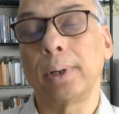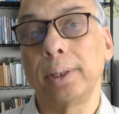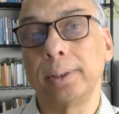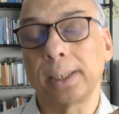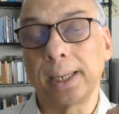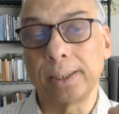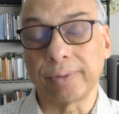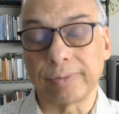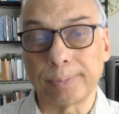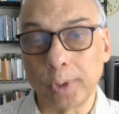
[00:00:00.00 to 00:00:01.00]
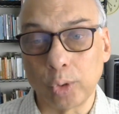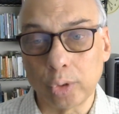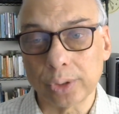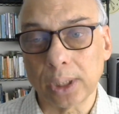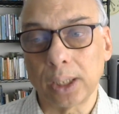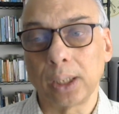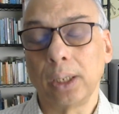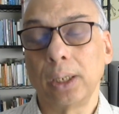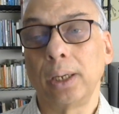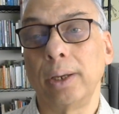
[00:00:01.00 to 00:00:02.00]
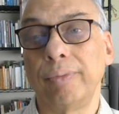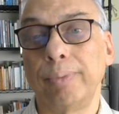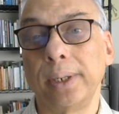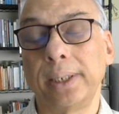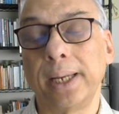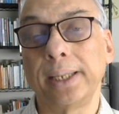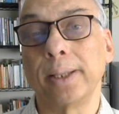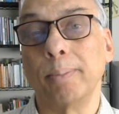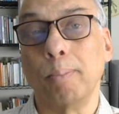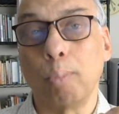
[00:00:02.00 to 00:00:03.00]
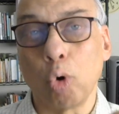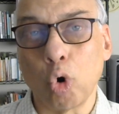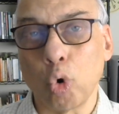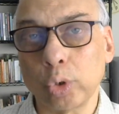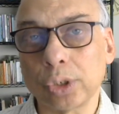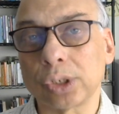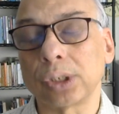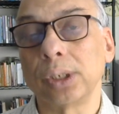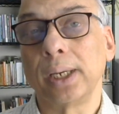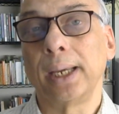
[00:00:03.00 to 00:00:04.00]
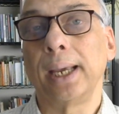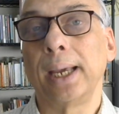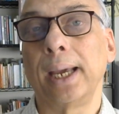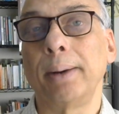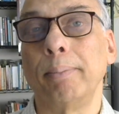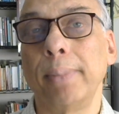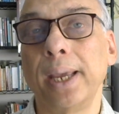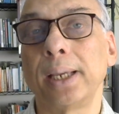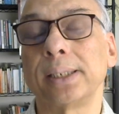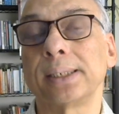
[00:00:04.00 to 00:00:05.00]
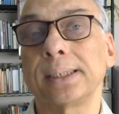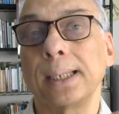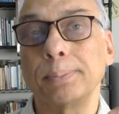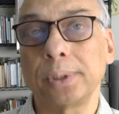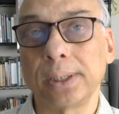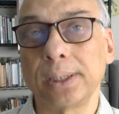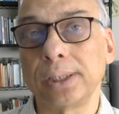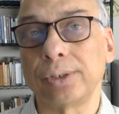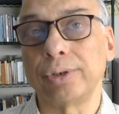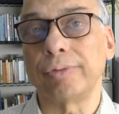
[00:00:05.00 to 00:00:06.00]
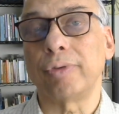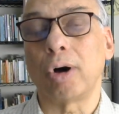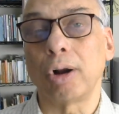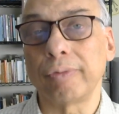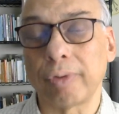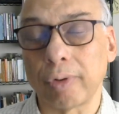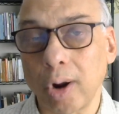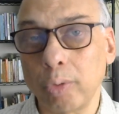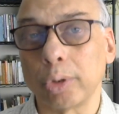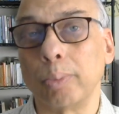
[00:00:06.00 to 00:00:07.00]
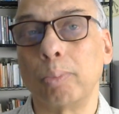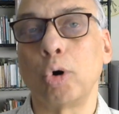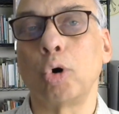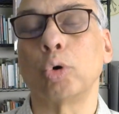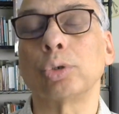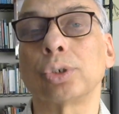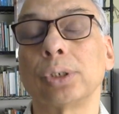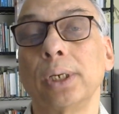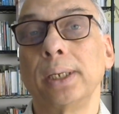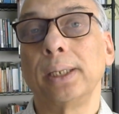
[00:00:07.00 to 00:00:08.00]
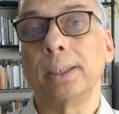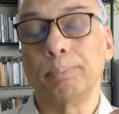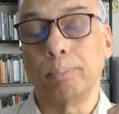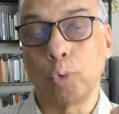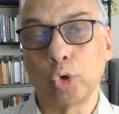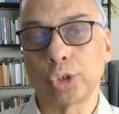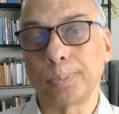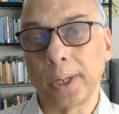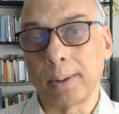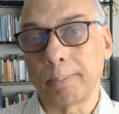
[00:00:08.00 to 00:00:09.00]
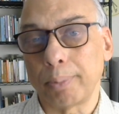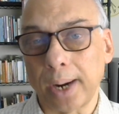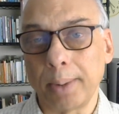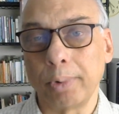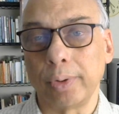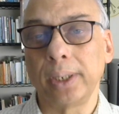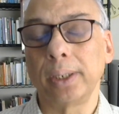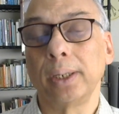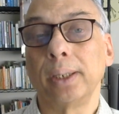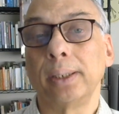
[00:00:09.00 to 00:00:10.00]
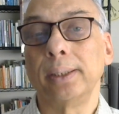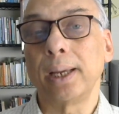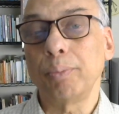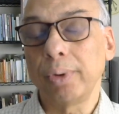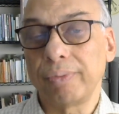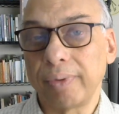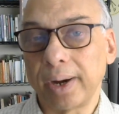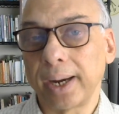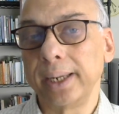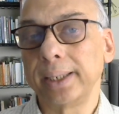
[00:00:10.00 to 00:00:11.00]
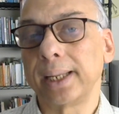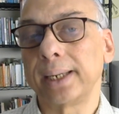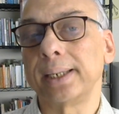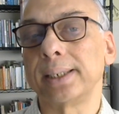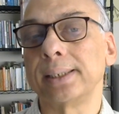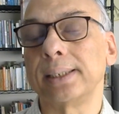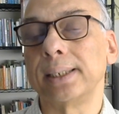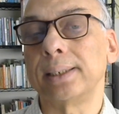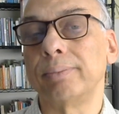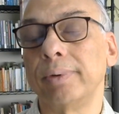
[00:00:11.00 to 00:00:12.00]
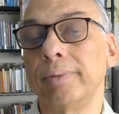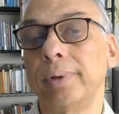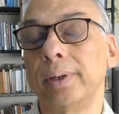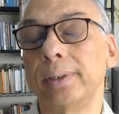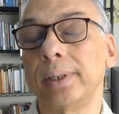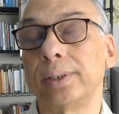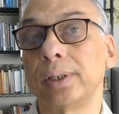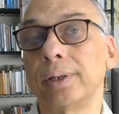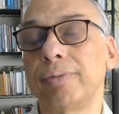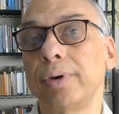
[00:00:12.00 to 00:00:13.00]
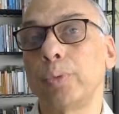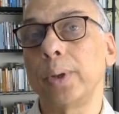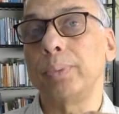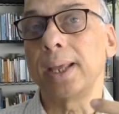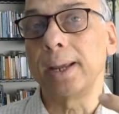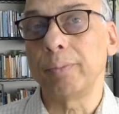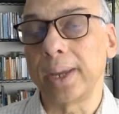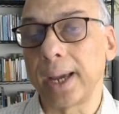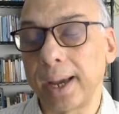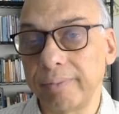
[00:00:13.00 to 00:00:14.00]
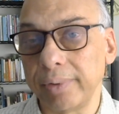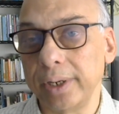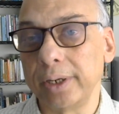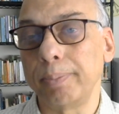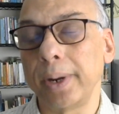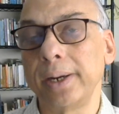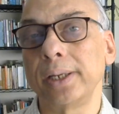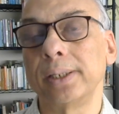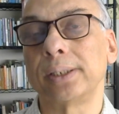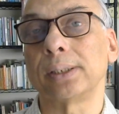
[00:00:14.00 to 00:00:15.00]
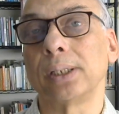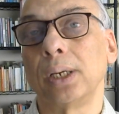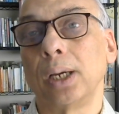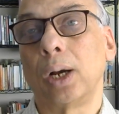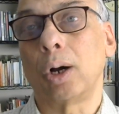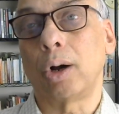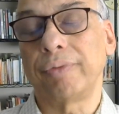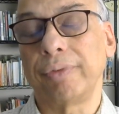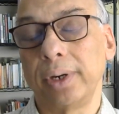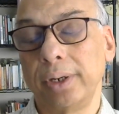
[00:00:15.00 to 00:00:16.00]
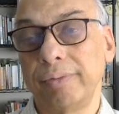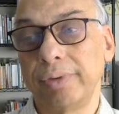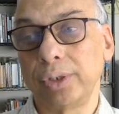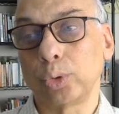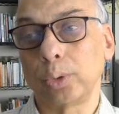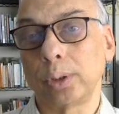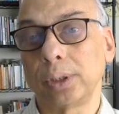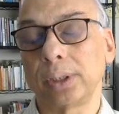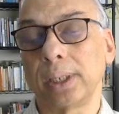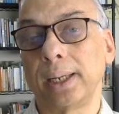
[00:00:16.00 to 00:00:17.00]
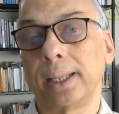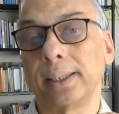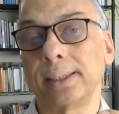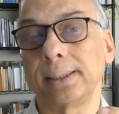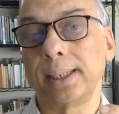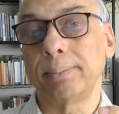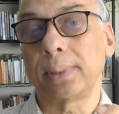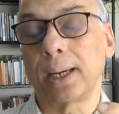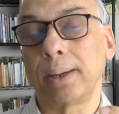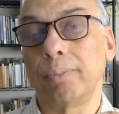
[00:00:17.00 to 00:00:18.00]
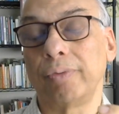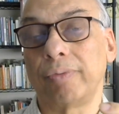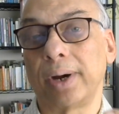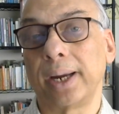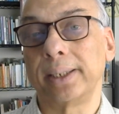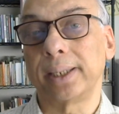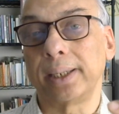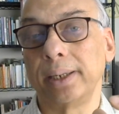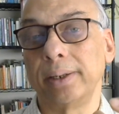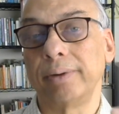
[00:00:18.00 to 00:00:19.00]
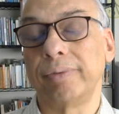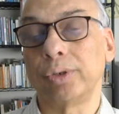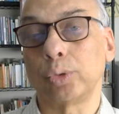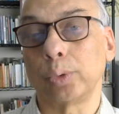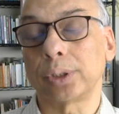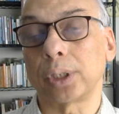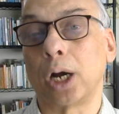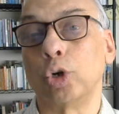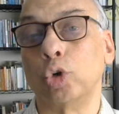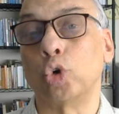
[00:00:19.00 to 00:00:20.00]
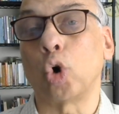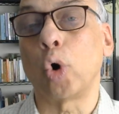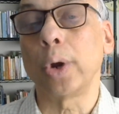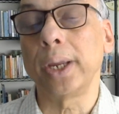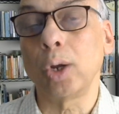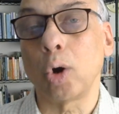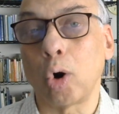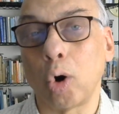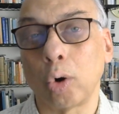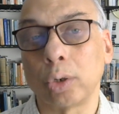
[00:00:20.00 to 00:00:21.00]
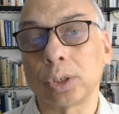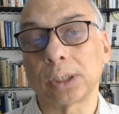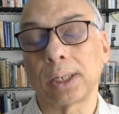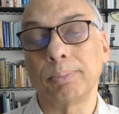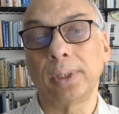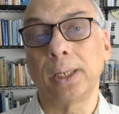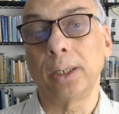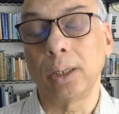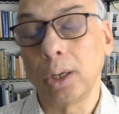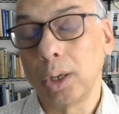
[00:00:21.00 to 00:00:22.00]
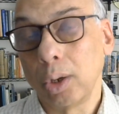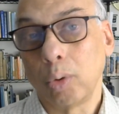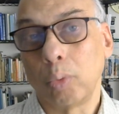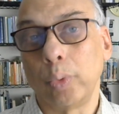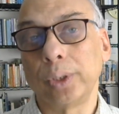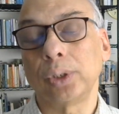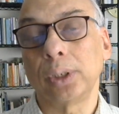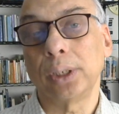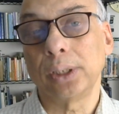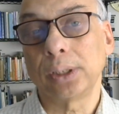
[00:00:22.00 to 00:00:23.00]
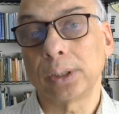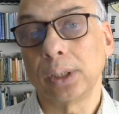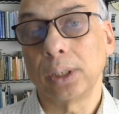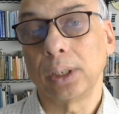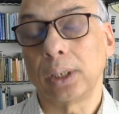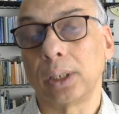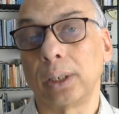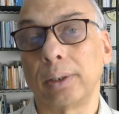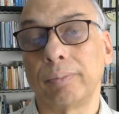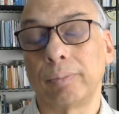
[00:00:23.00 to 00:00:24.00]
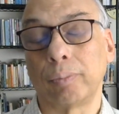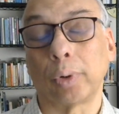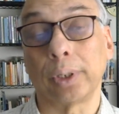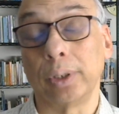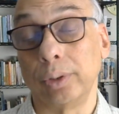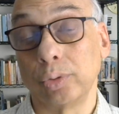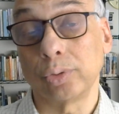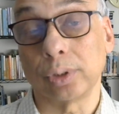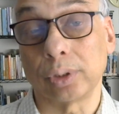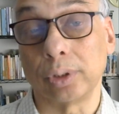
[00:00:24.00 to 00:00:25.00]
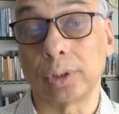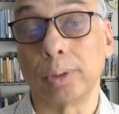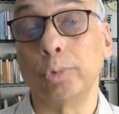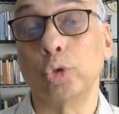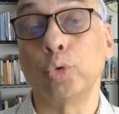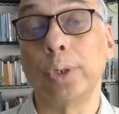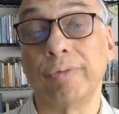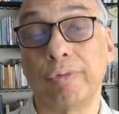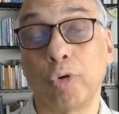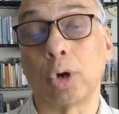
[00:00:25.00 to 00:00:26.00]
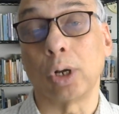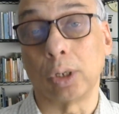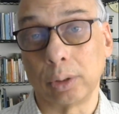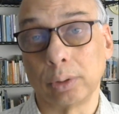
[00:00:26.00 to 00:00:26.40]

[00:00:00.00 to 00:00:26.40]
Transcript: in the case of Spinoza, if we take the modes and make substance revolve around the modes, modes become primary. Then we find that it is it, it it's a different way. There we have independence of individuals, and at the same time, we find that individuals are drawing on something which is uh, what he uses the term univocal,